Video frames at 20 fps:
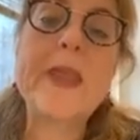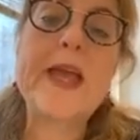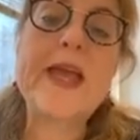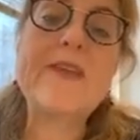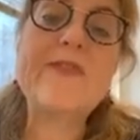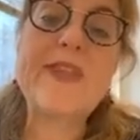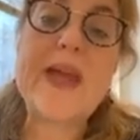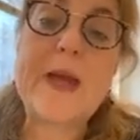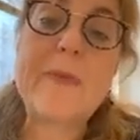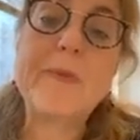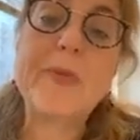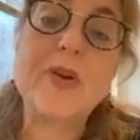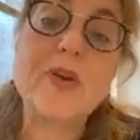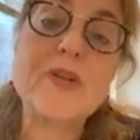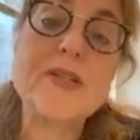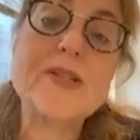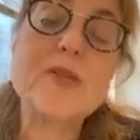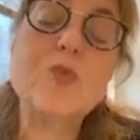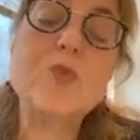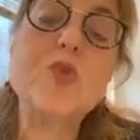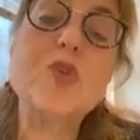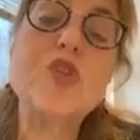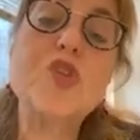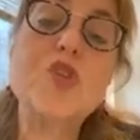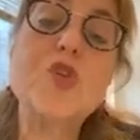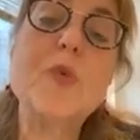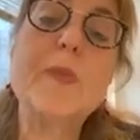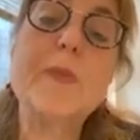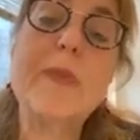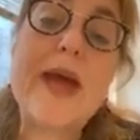if that person would
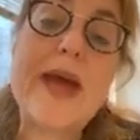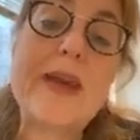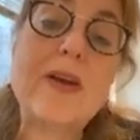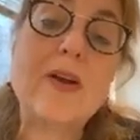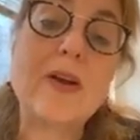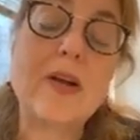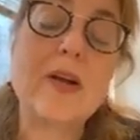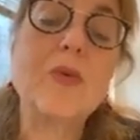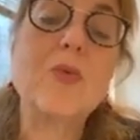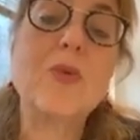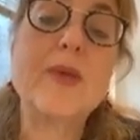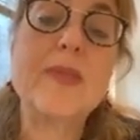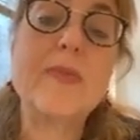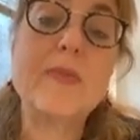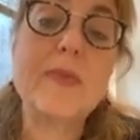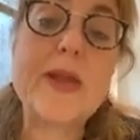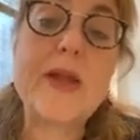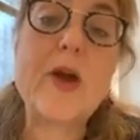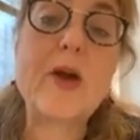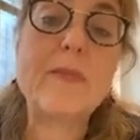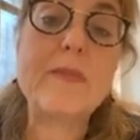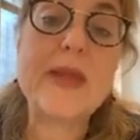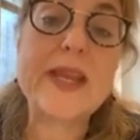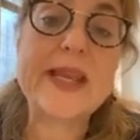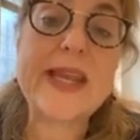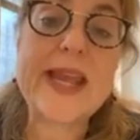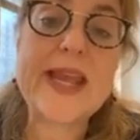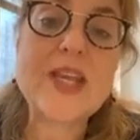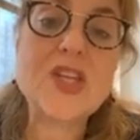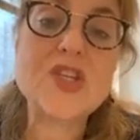do better with being on
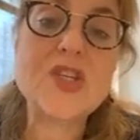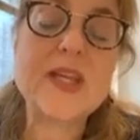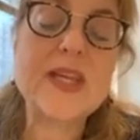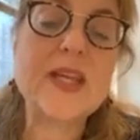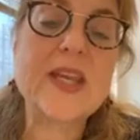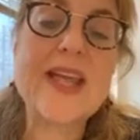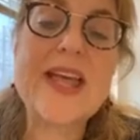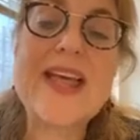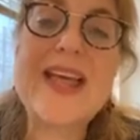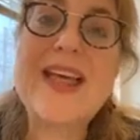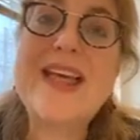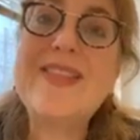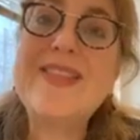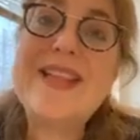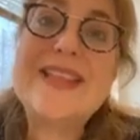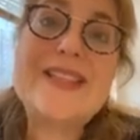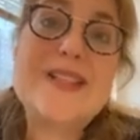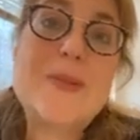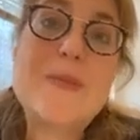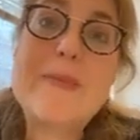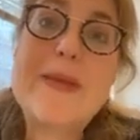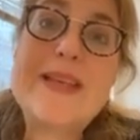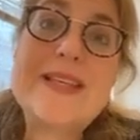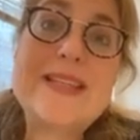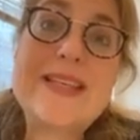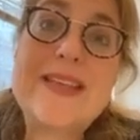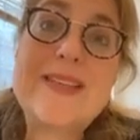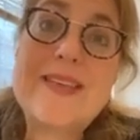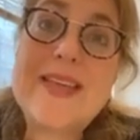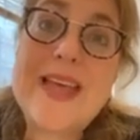medication, that's an
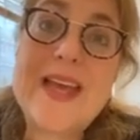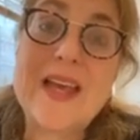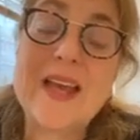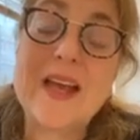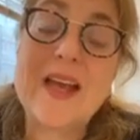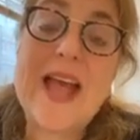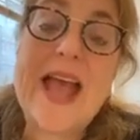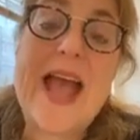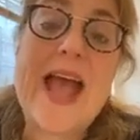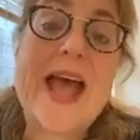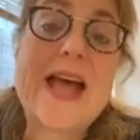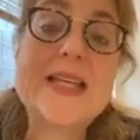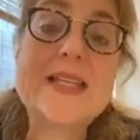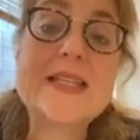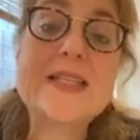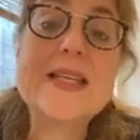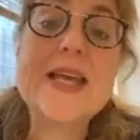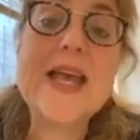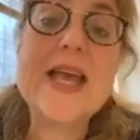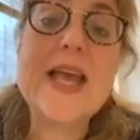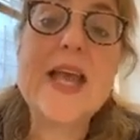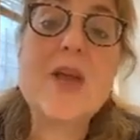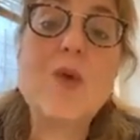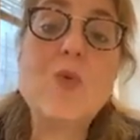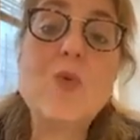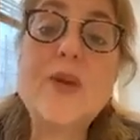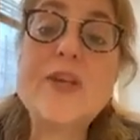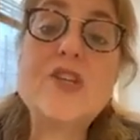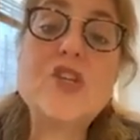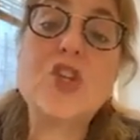amazing thing. And
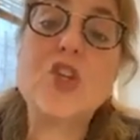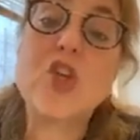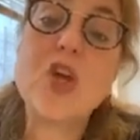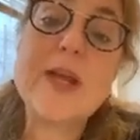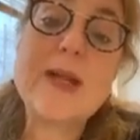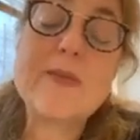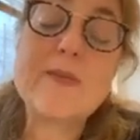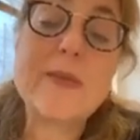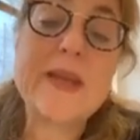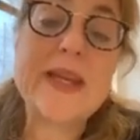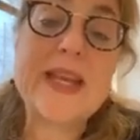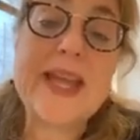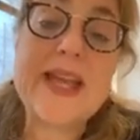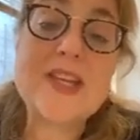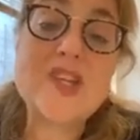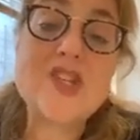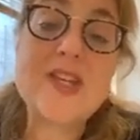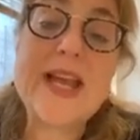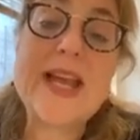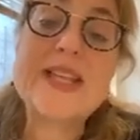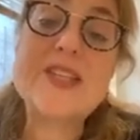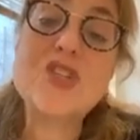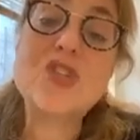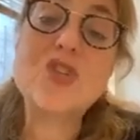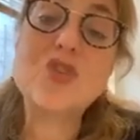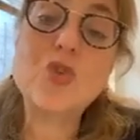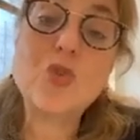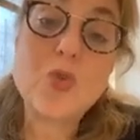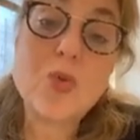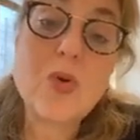we should look at medication as a
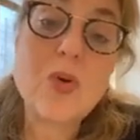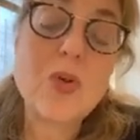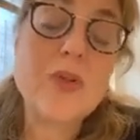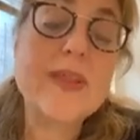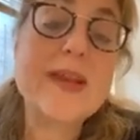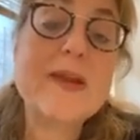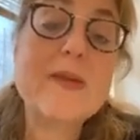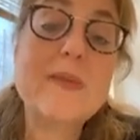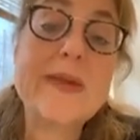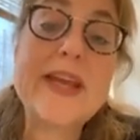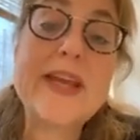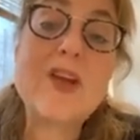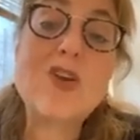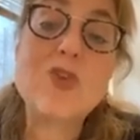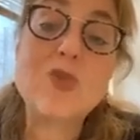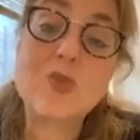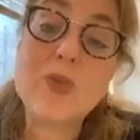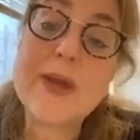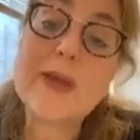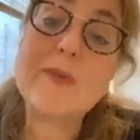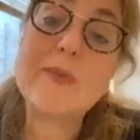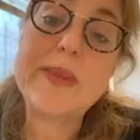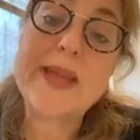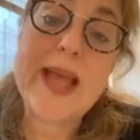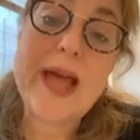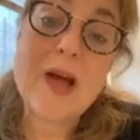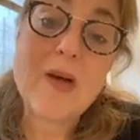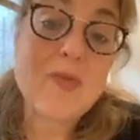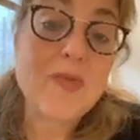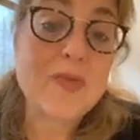tool that can be incredibly
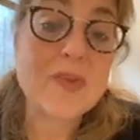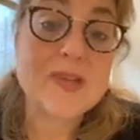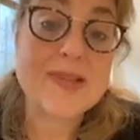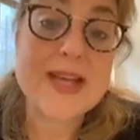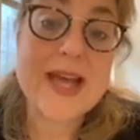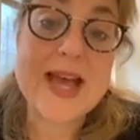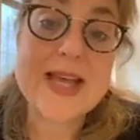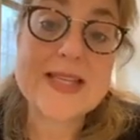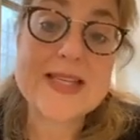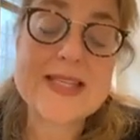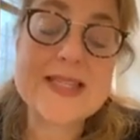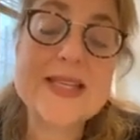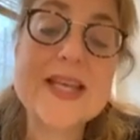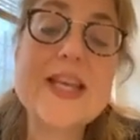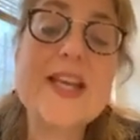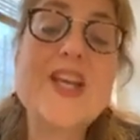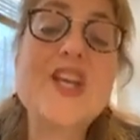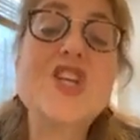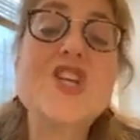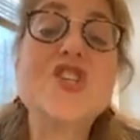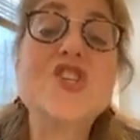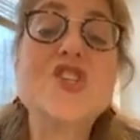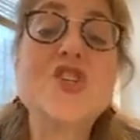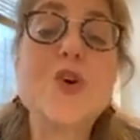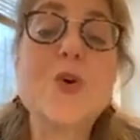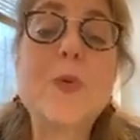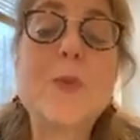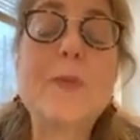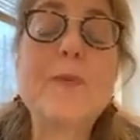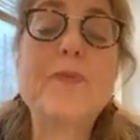helpful to us.
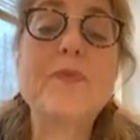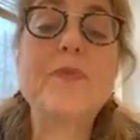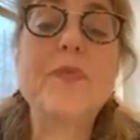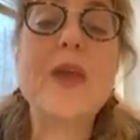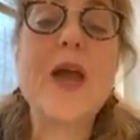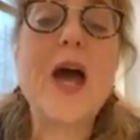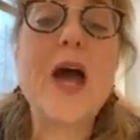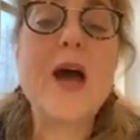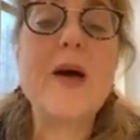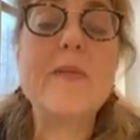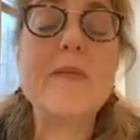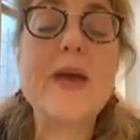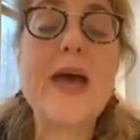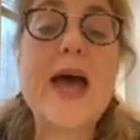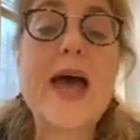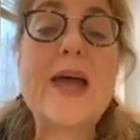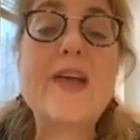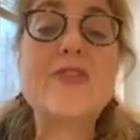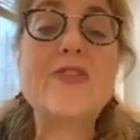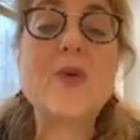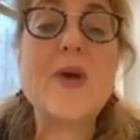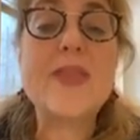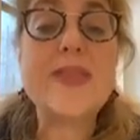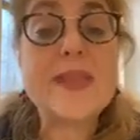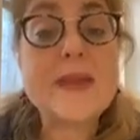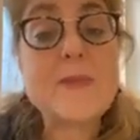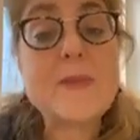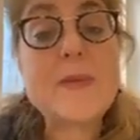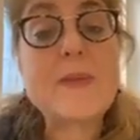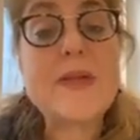So I
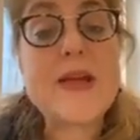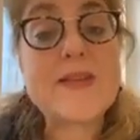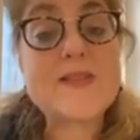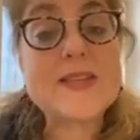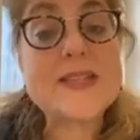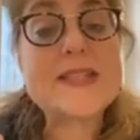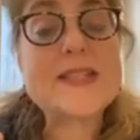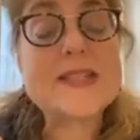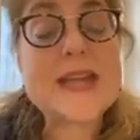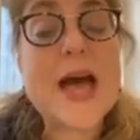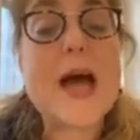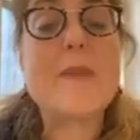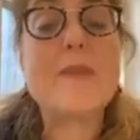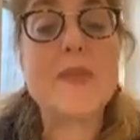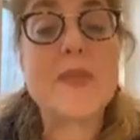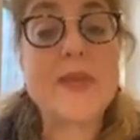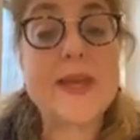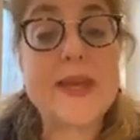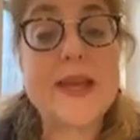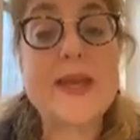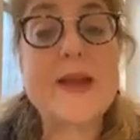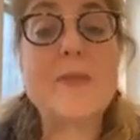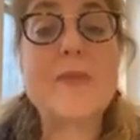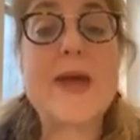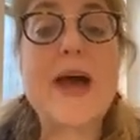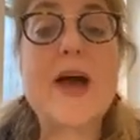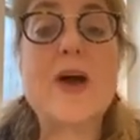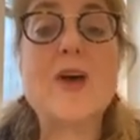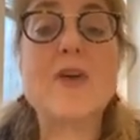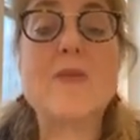think people have to stop thinking
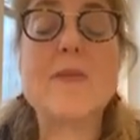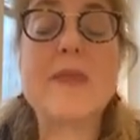about